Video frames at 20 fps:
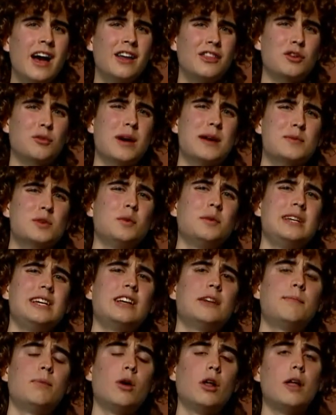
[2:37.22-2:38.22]
the Rams will need
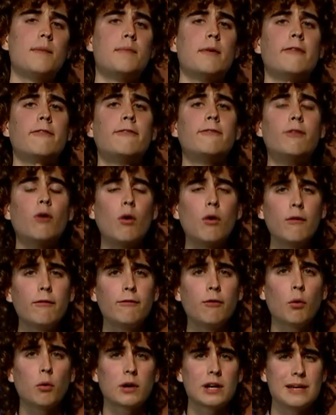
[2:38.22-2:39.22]
to pull up a full
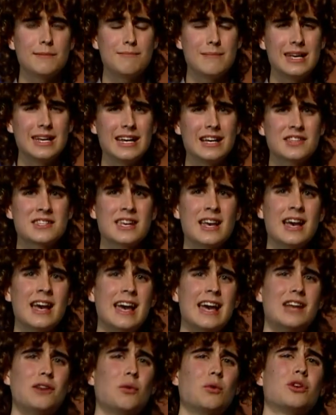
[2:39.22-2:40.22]
40 minutes
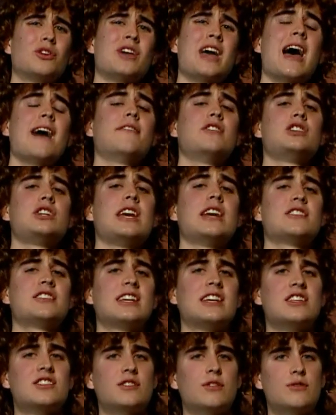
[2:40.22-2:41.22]
in order to have a chance
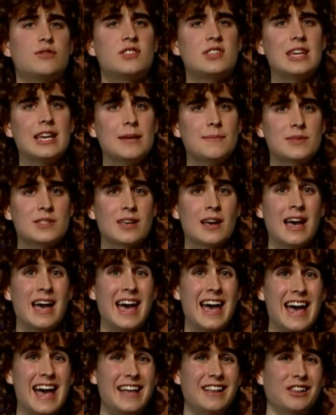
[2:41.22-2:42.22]
against those teams.
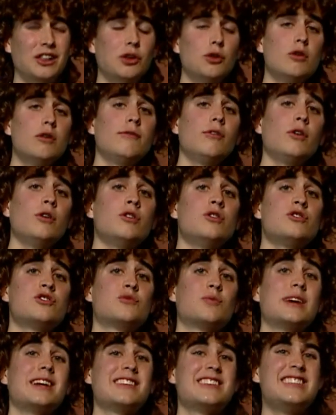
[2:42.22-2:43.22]
And Louisville, who's
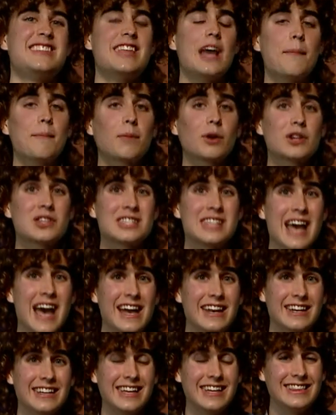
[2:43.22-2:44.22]
ranked number
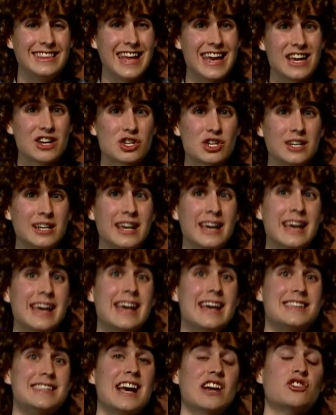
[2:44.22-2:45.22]
10 in the nation,
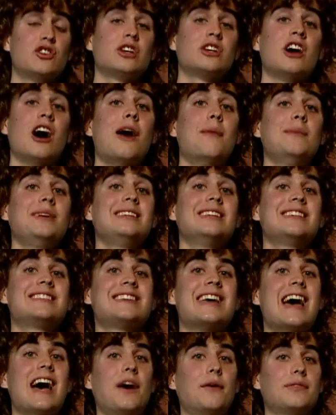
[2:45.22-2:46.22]
is actually coming to
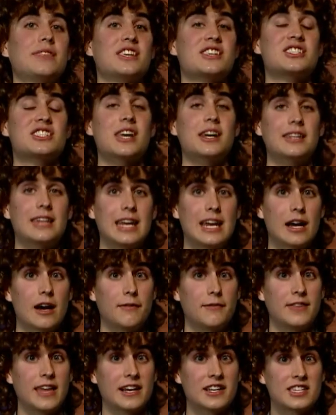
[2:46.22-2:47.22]
town the Sunday of
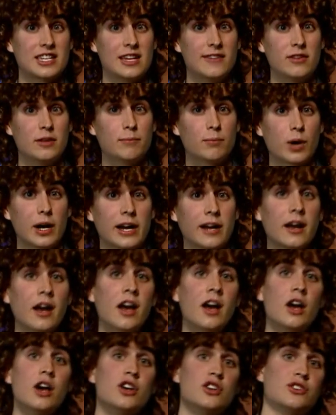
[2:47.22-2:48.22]
Thanksgiving break.
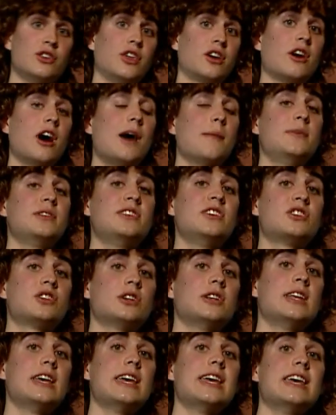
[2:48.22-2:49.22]
So the
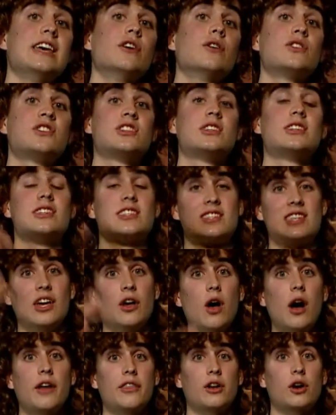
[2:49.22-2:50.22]
competition is still
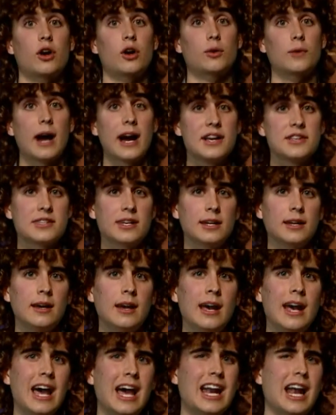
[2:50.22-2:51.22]
on the horizon,
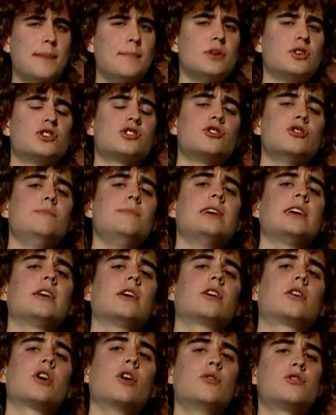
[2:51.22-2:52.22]
and I'm assuming
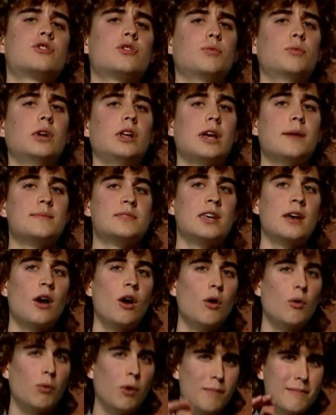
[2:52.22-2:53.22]
Coach Williams
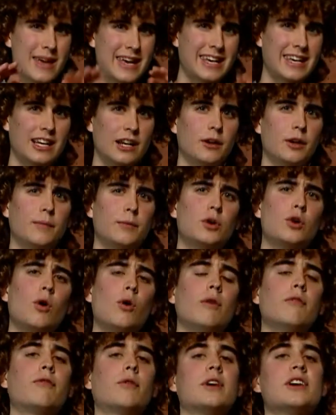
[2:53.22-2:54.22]
will make it a
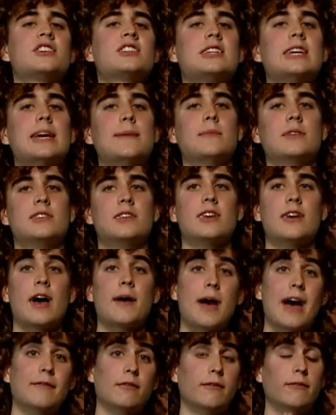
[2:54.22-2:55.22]
goal for his team to
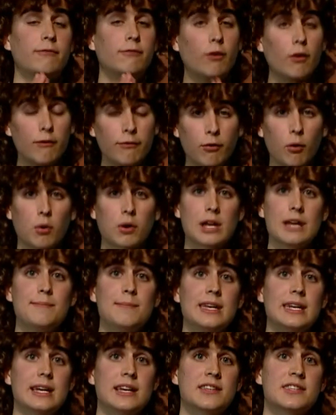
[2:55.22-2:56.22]
have a full 40
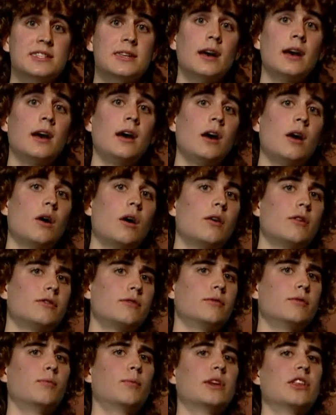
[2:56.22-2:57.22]
minutes
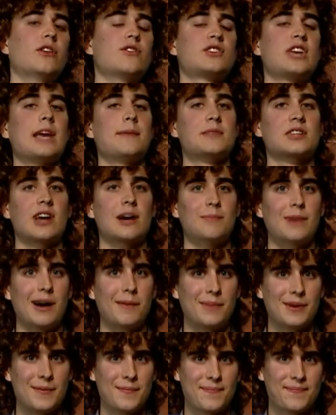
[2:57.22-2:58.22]
when those games come
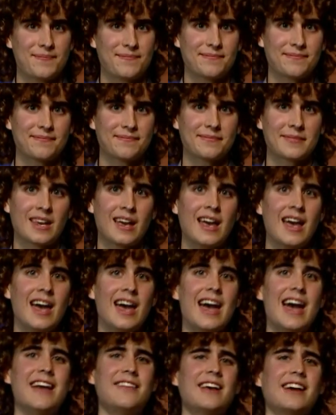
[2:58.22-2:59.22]
up.
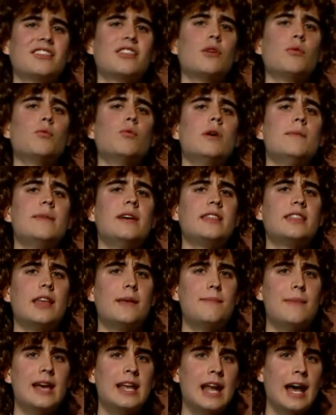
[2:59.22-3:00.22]
And like the women, the
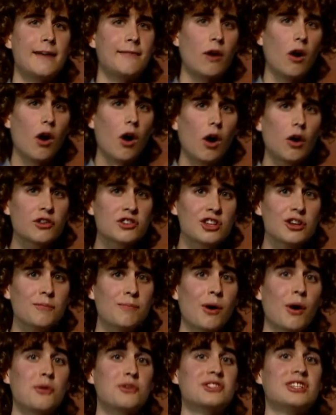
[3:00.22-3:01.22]
men have also
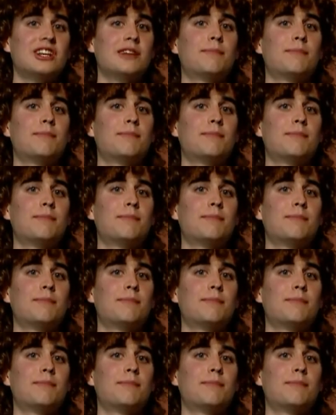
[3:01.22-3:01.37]
posted a